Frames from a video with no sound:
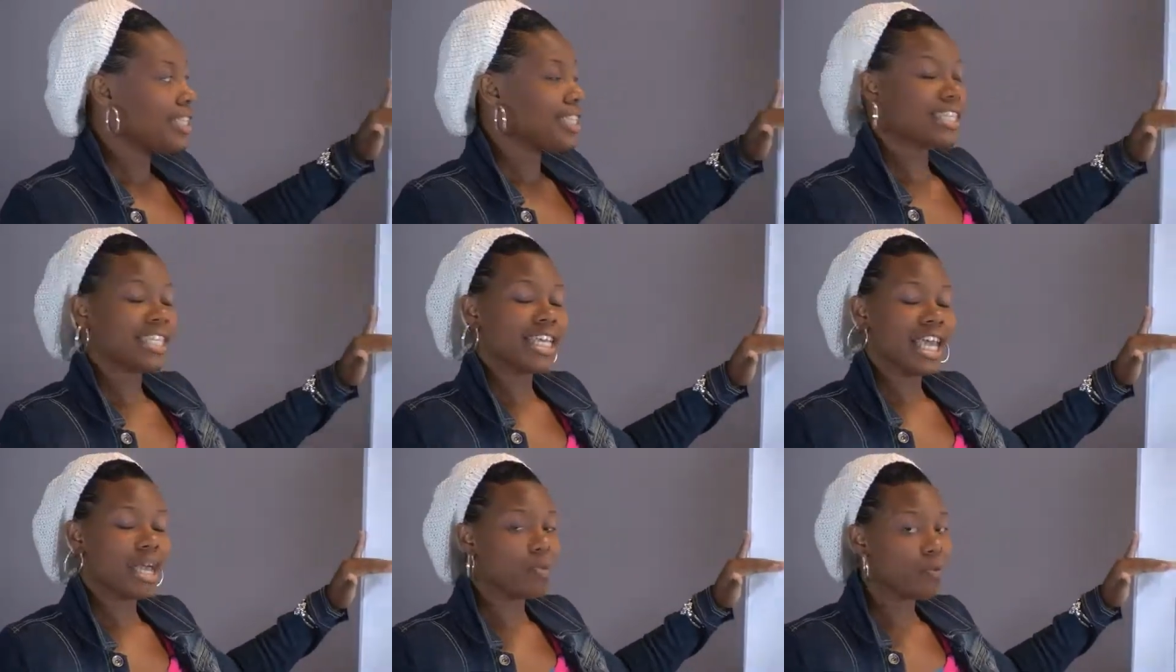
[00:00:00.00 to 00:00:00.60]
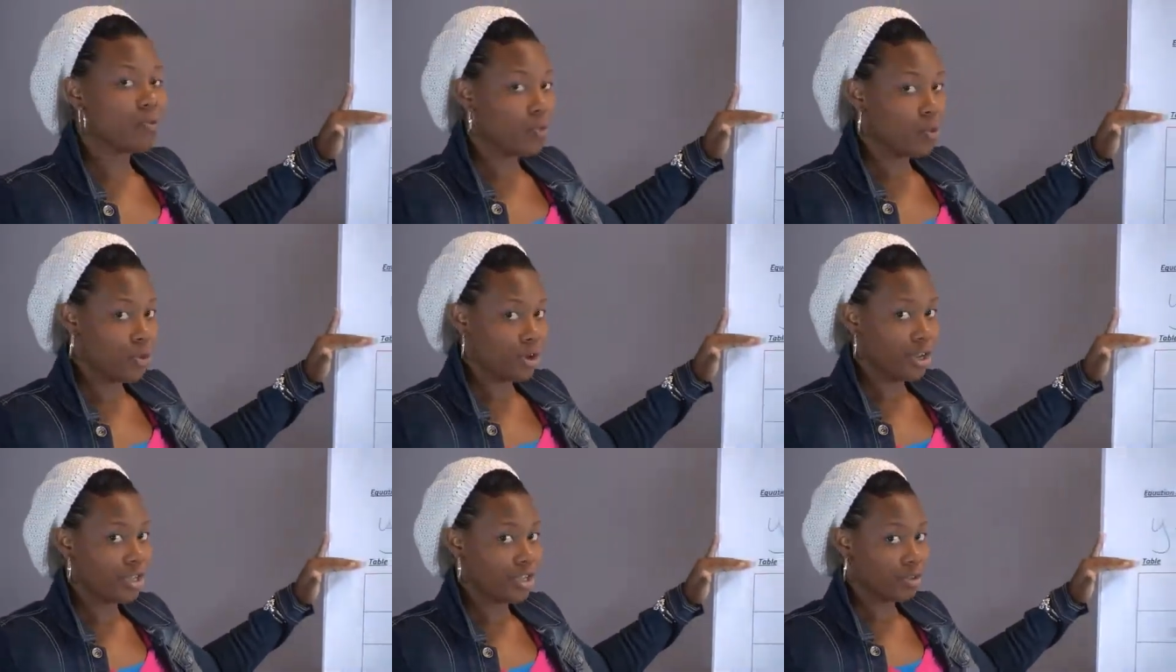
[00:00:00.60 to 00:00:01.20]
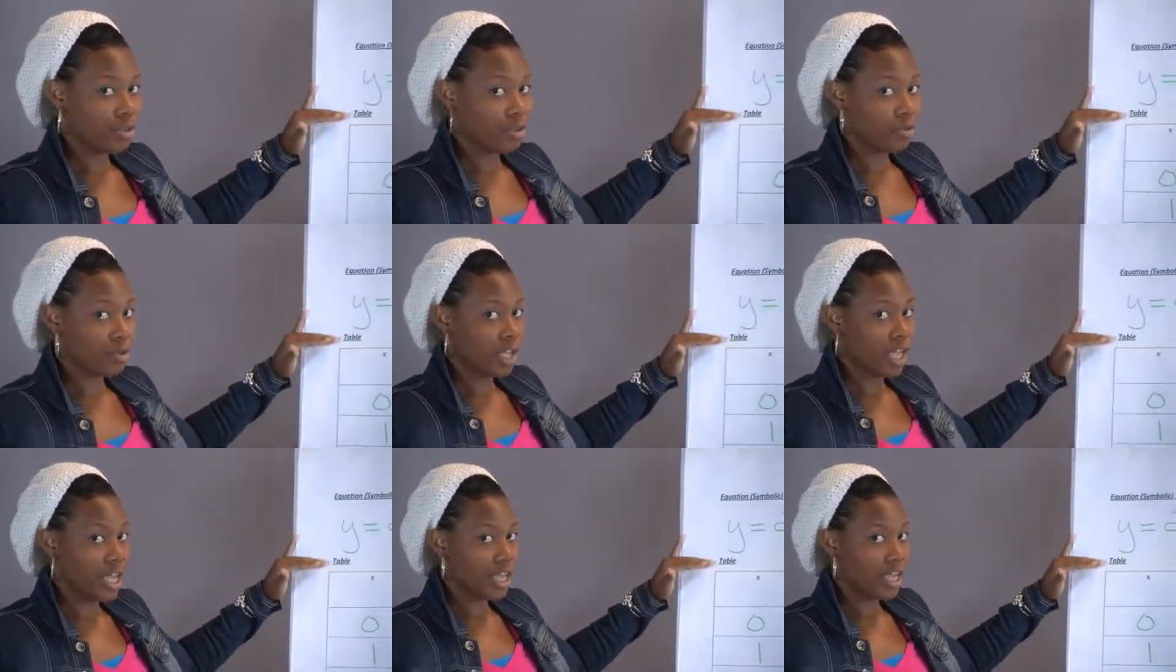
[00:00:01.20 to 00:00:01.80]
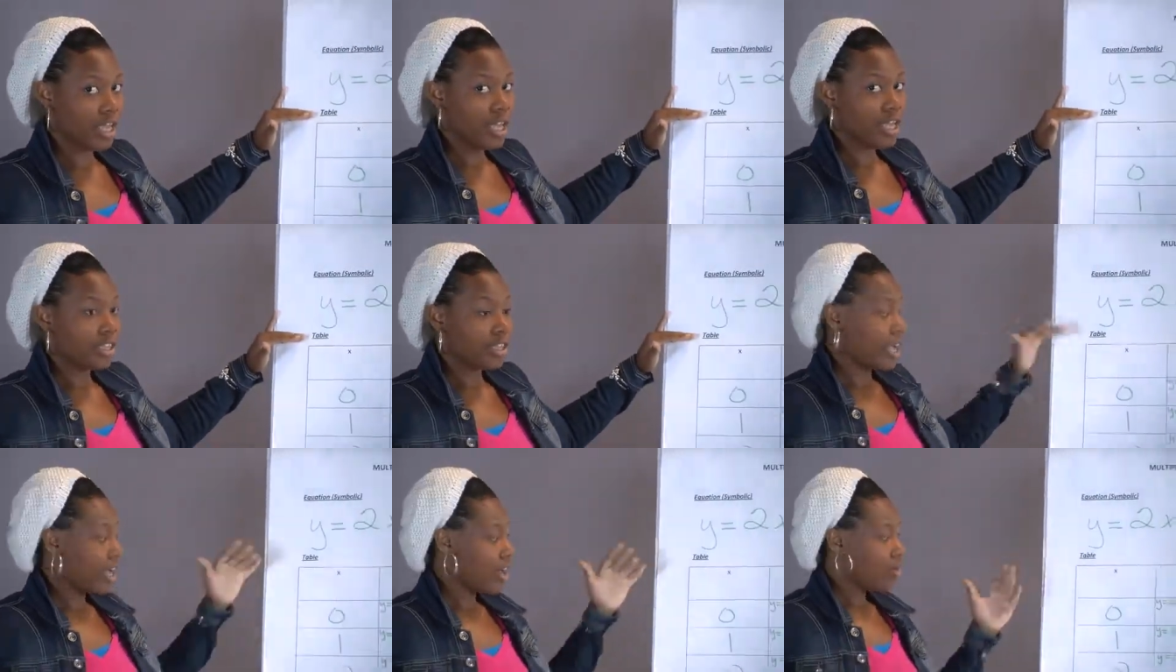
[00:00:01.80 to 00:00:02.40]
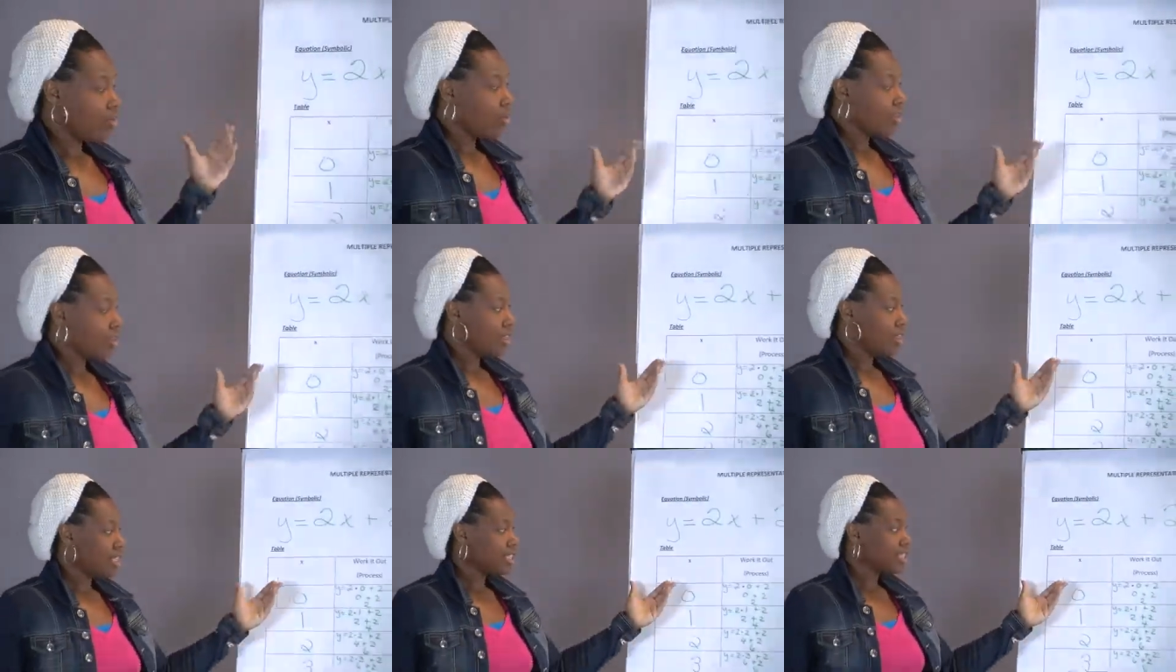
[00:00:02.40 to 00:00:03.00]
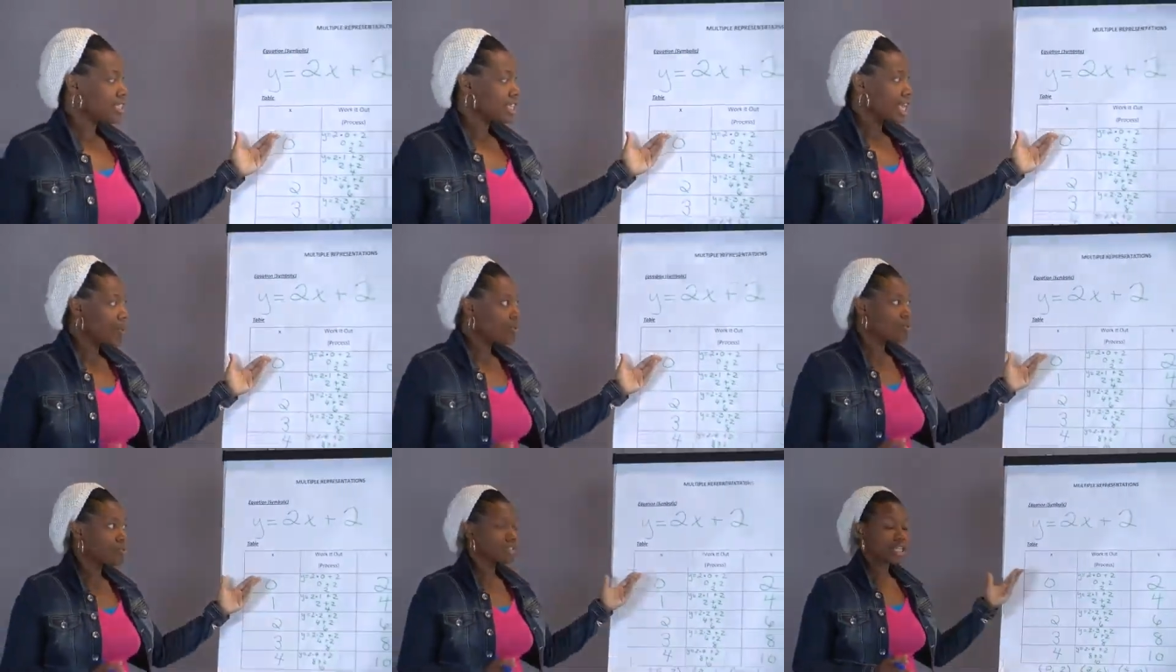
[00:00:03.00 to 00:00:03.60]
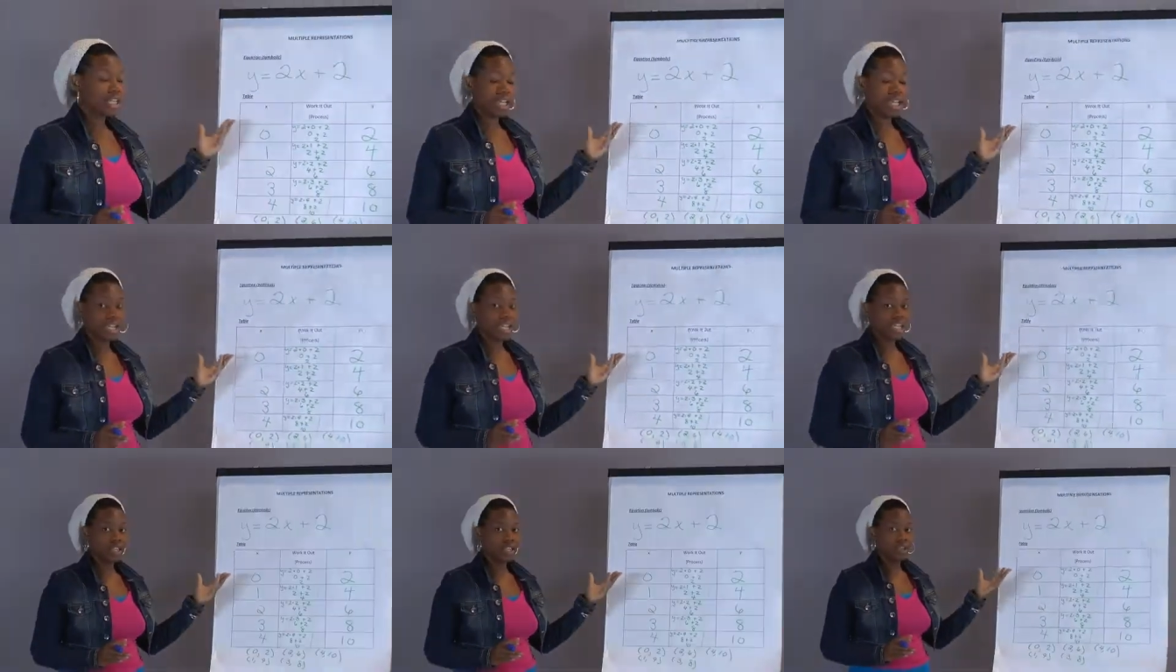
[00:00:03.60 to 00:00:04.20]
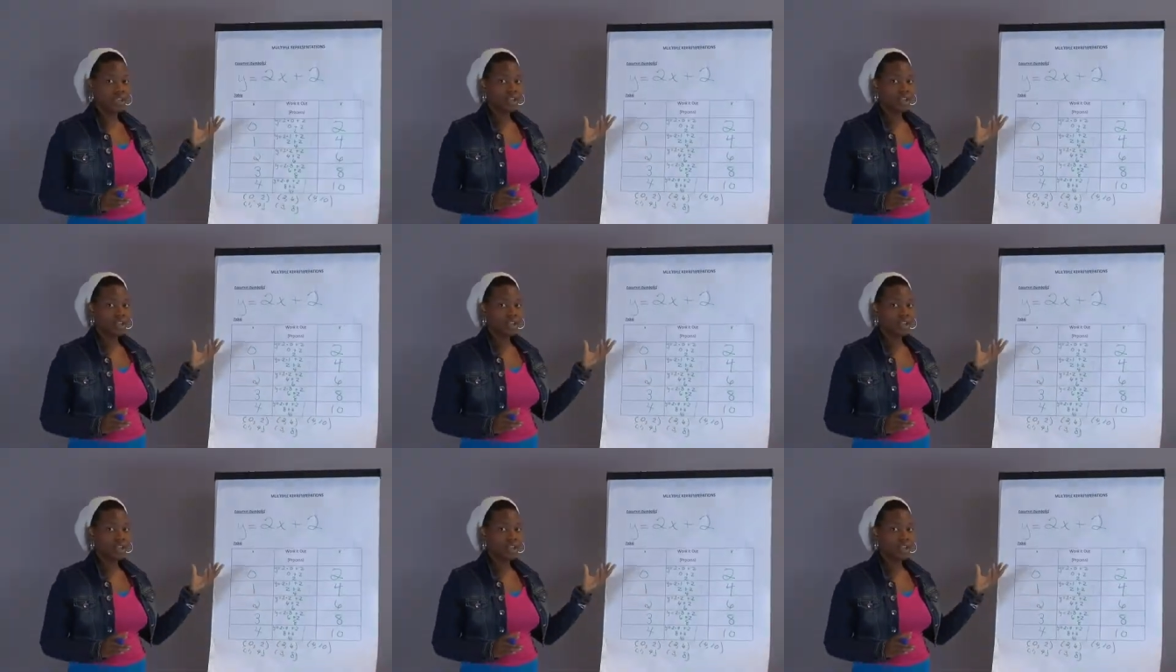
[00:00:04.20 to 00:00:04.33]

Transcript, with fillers: the table for it, okay? Now, these tables can